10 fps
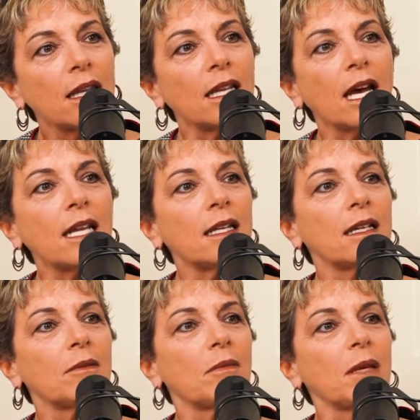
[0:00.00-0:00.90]
not
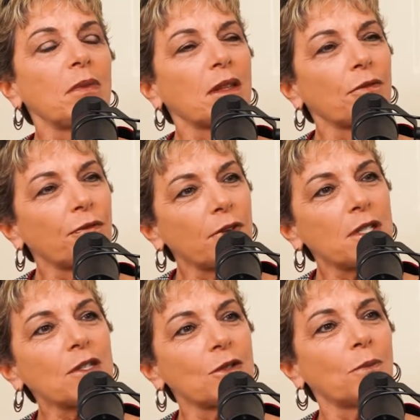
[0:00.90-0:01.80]
maybe the
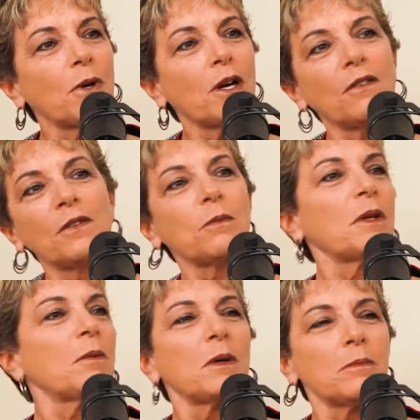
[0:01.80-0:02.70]
physical part of it,
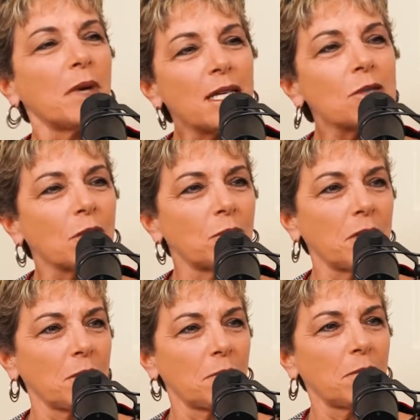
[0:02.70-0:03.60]
but it might as well be
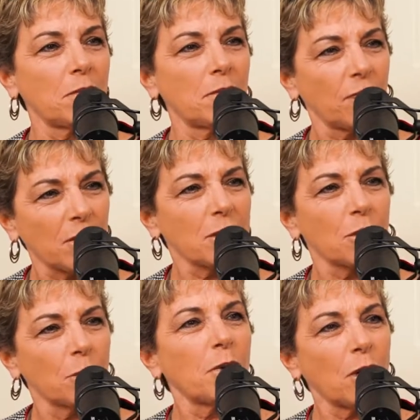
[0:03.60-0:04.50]
the
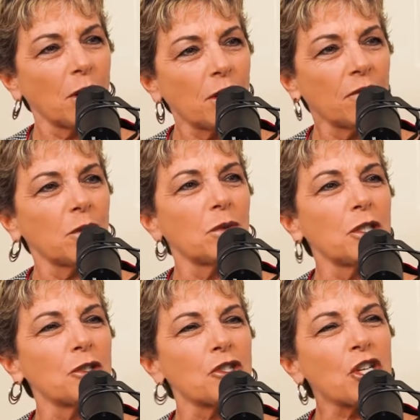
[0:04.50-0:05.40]
physical part of it when
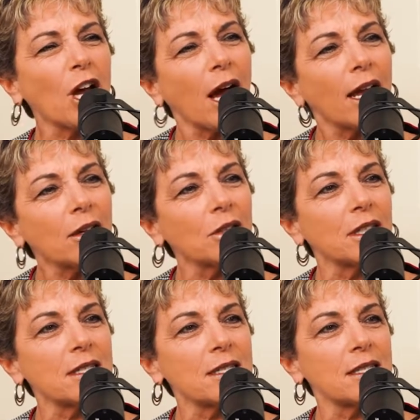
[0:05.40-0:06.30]
your child
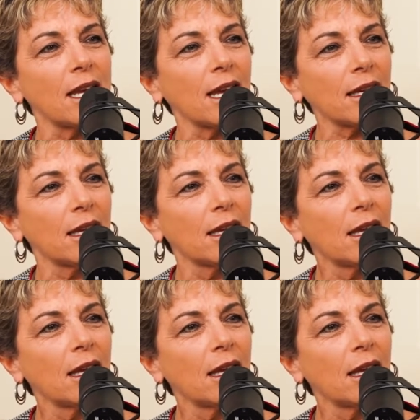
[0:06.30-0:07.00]
is sick